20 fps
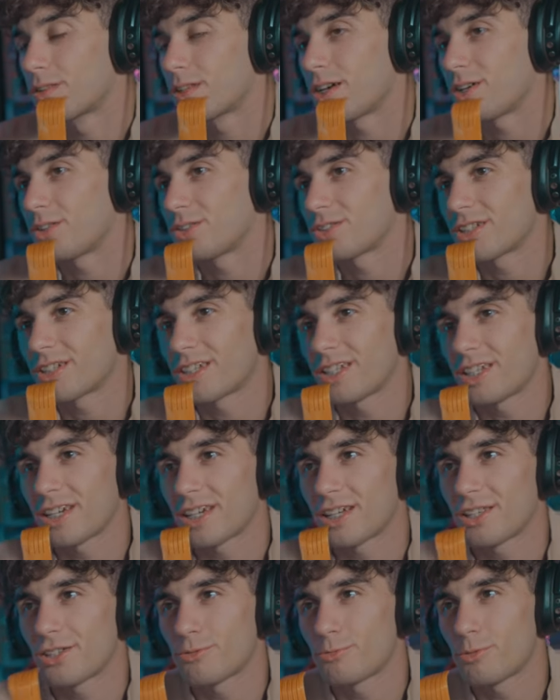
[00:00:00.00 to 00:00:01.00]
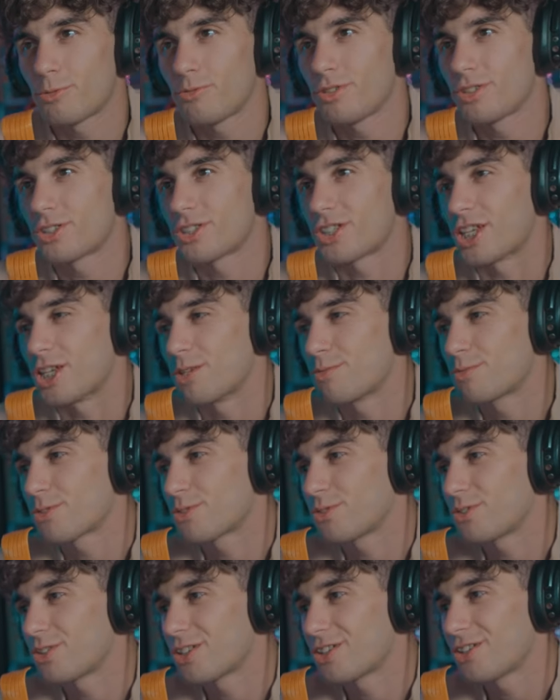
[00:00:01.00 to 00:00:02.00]
I was like, yeah, this movie seems
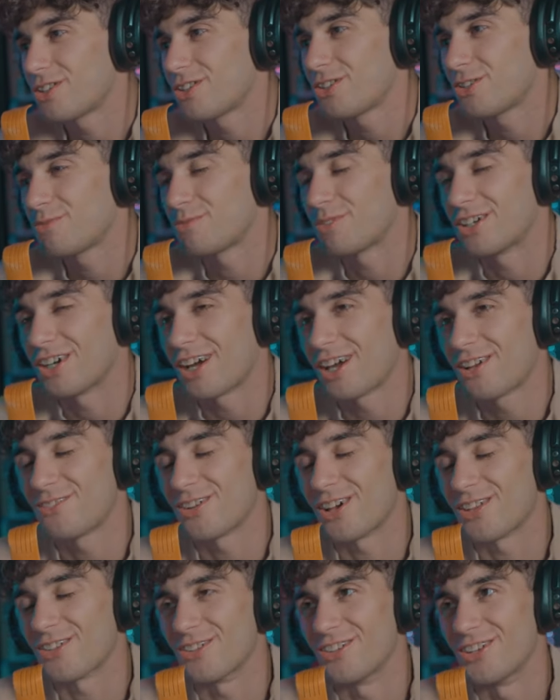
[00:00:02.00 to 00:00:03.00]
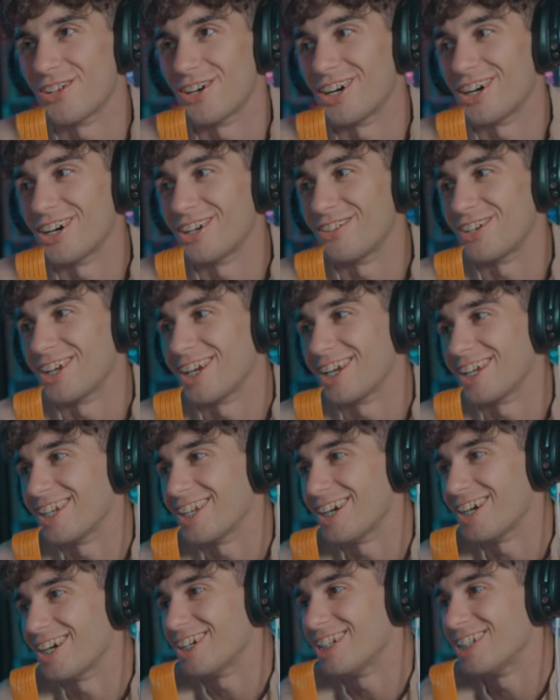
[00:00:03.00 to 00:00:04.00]
really good, but I'd rather not right
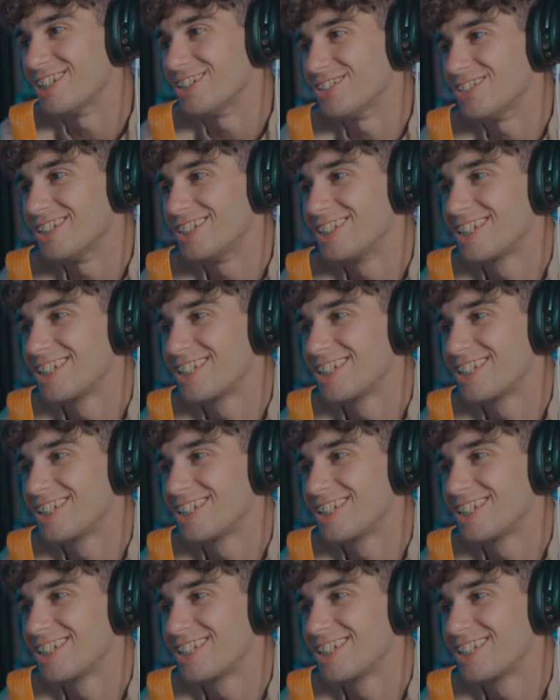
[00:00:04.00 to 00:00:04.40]
now.